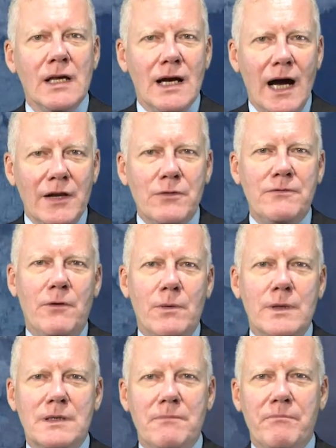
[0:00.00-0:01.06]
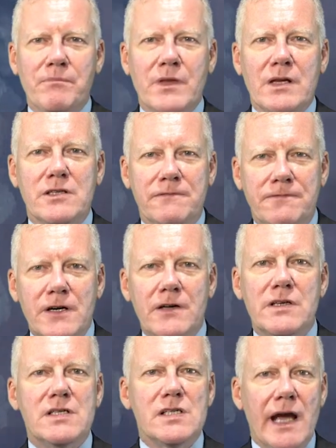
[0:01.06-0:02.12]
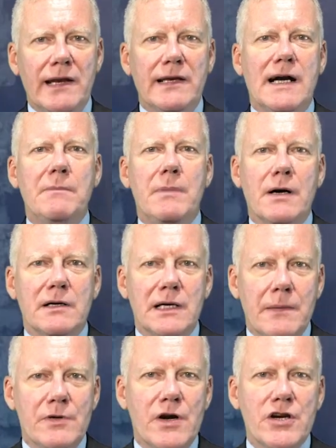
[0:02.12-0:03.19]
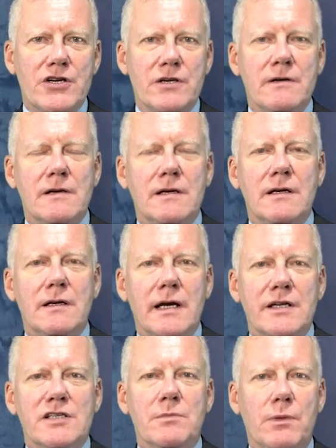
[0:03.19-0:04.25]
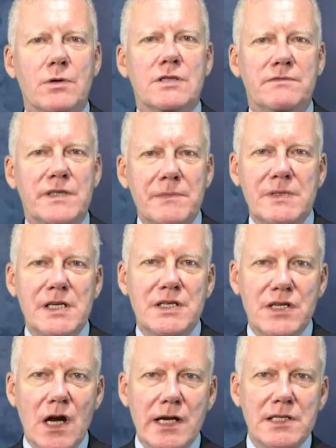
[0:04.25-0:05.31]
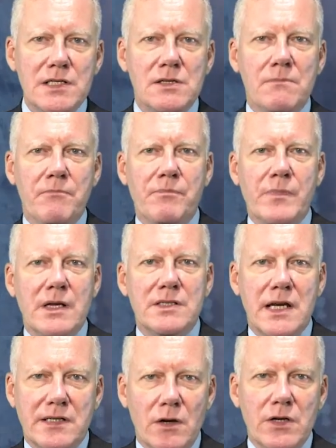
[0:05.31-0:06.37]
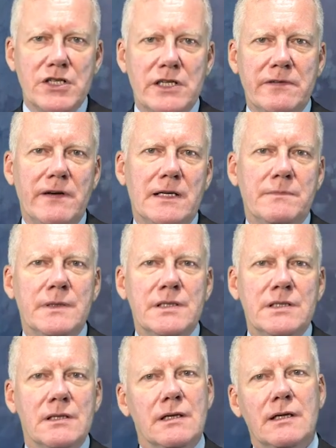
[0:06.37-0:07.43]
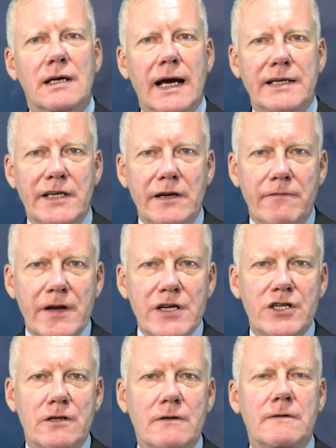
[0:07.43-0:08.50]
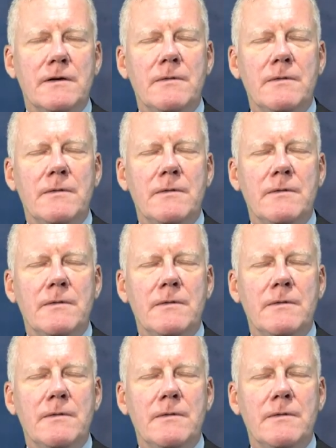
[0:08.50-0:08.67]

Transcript: I look forward to further scaling up our collaboration in support of deep sea science, technology development, and innovation,